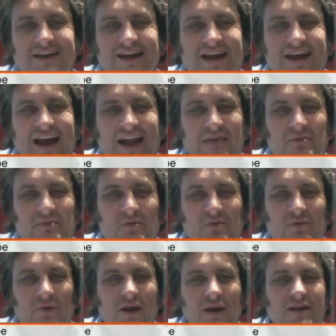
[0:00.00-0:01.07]
animal would
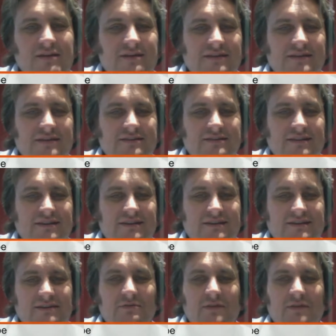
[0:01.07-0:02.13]
win, and see
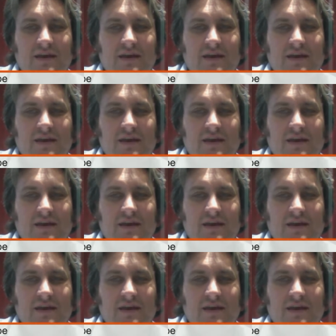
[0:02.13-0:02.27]
what they come up